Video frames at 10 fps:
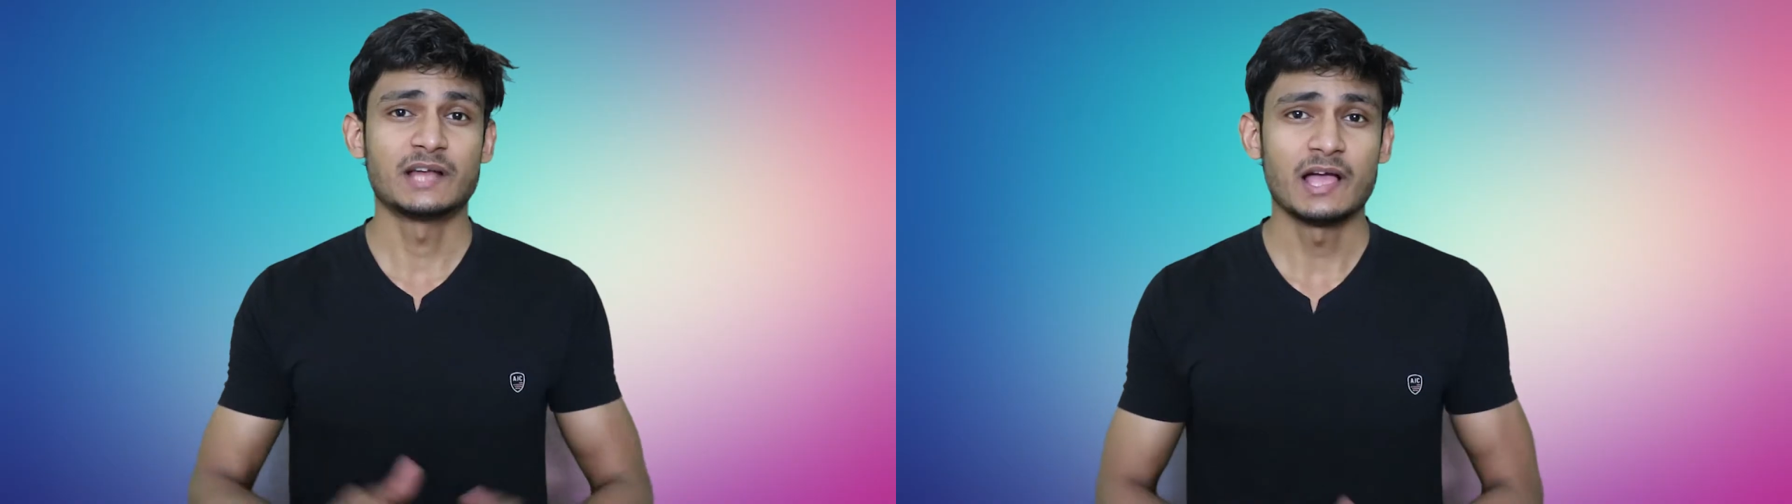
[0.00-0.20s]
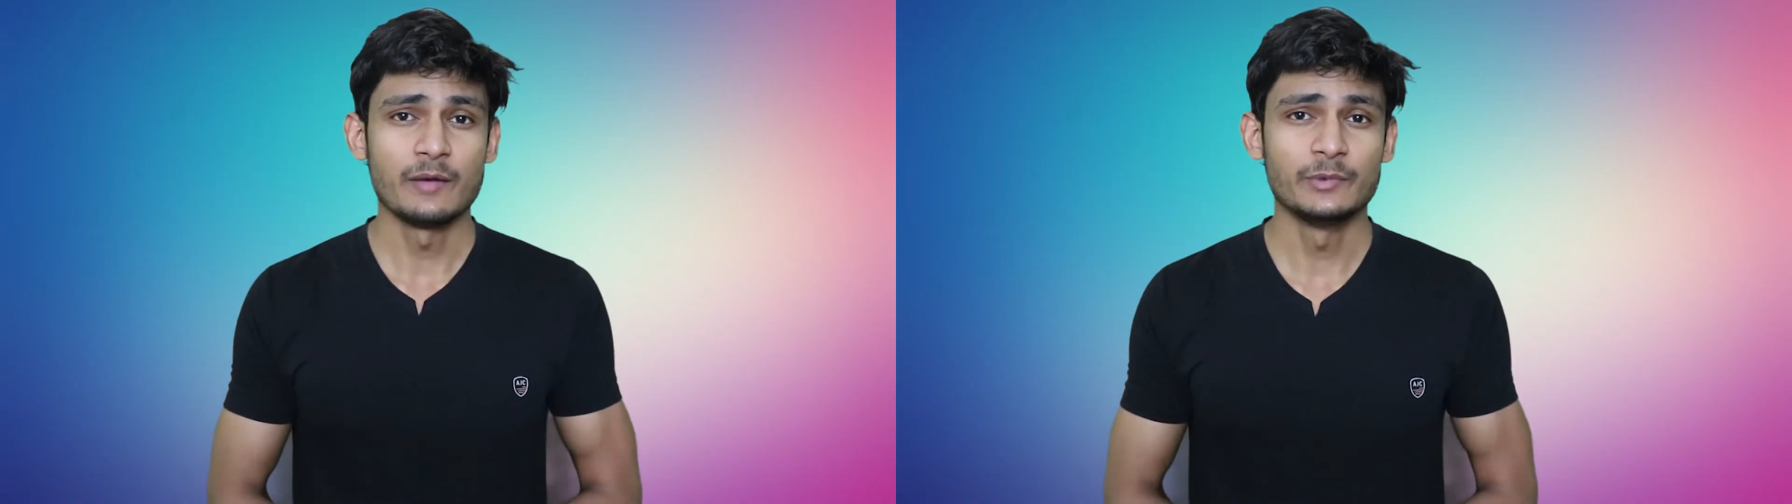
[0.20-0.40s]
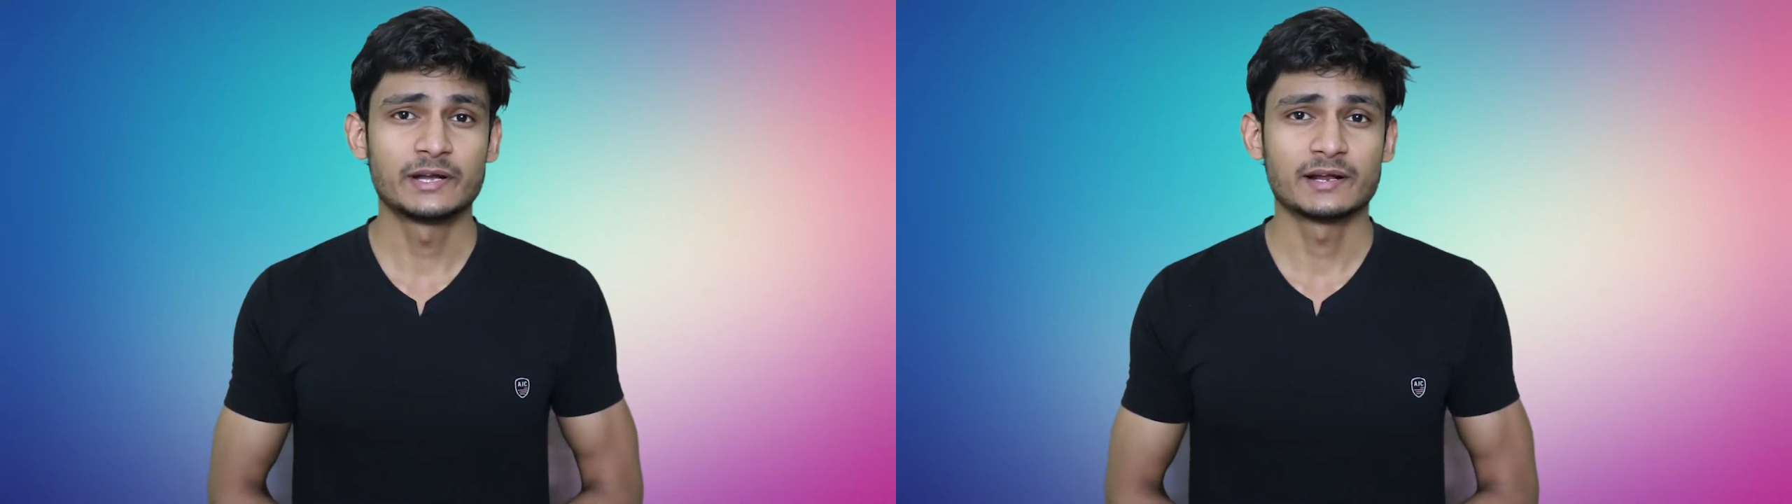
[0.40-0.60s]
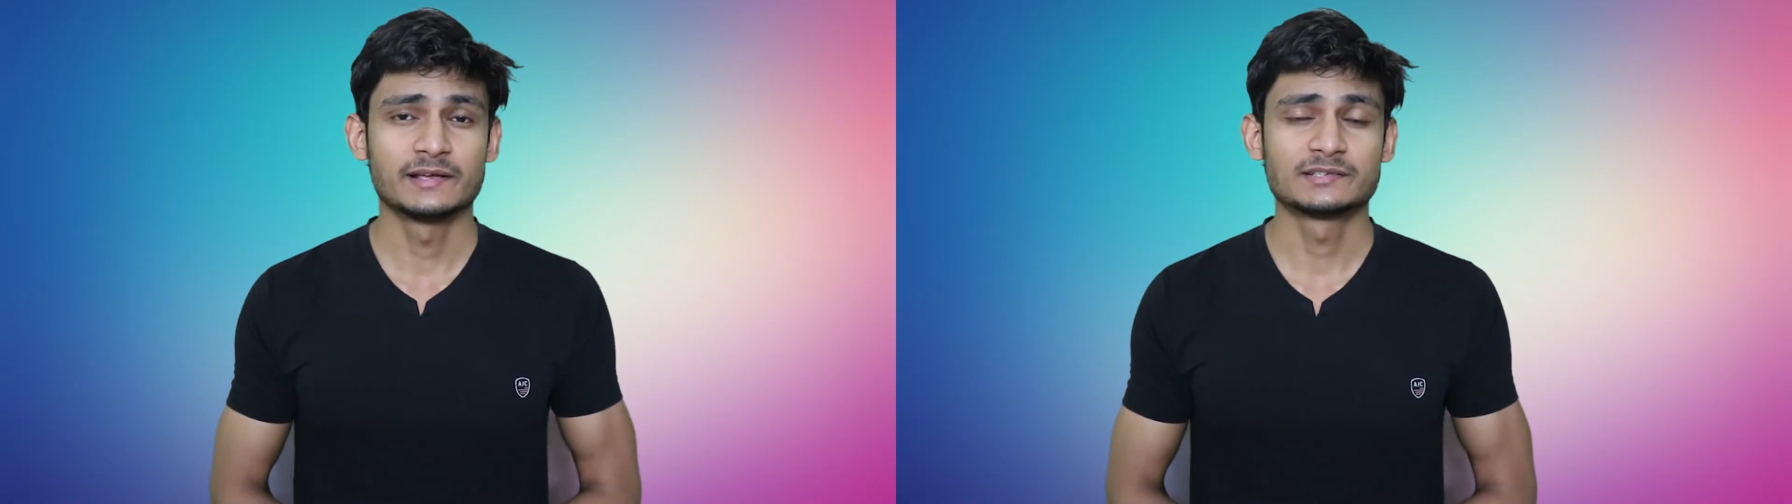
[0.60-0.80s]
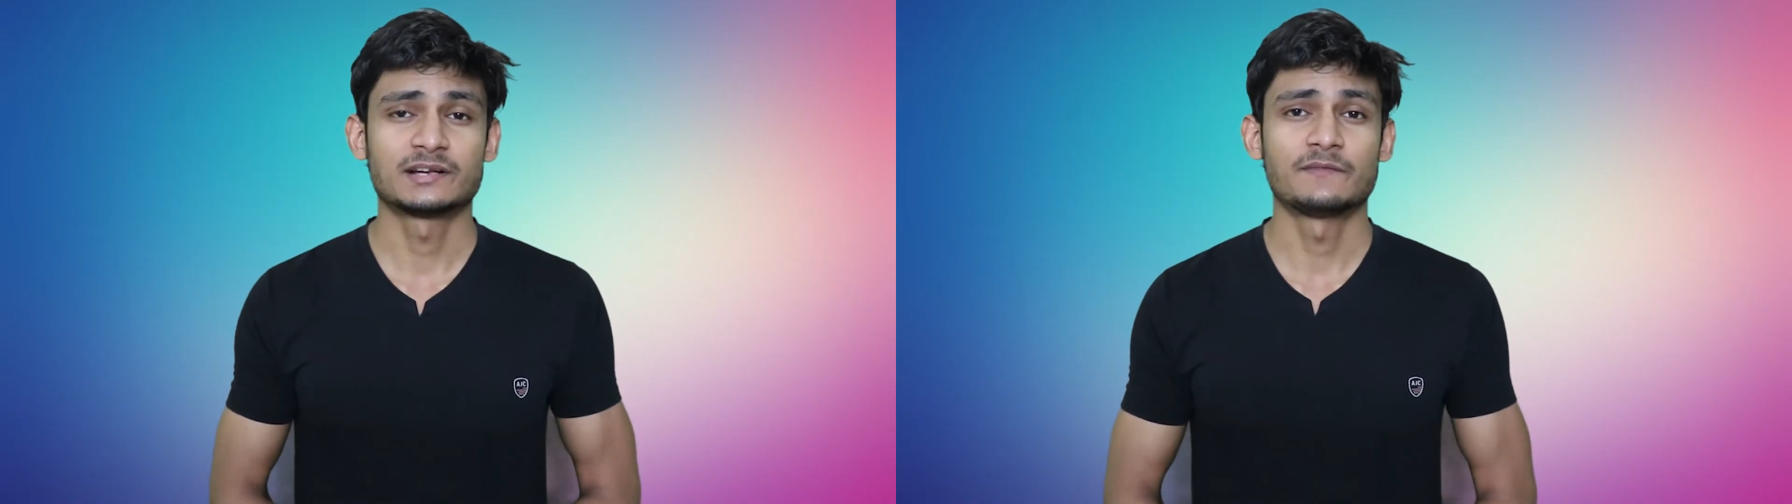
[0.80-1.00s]
diameter
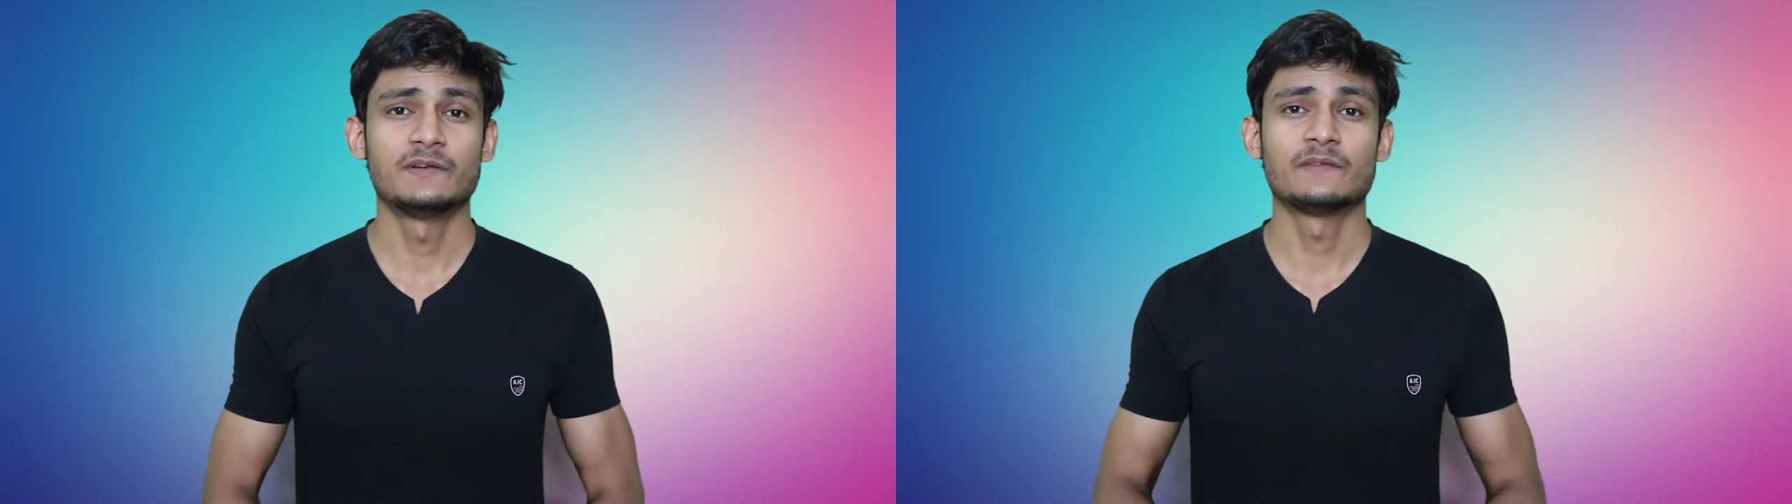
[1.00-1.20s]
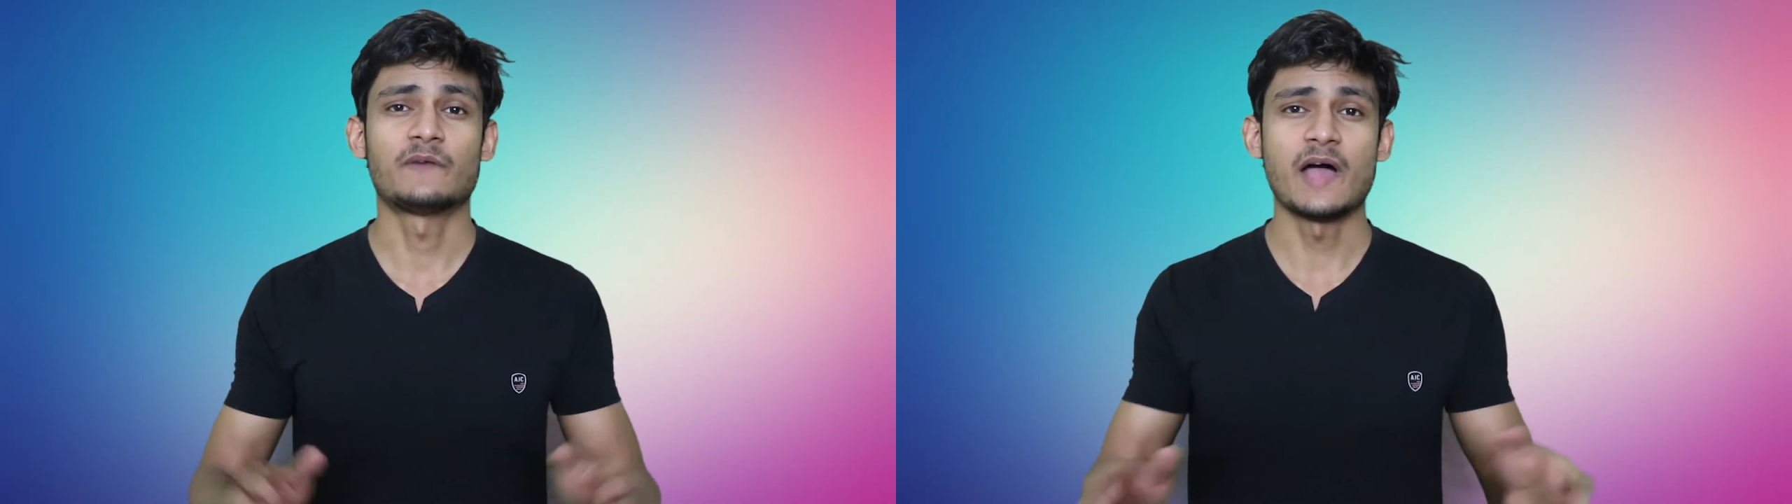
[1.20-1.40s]
is roughly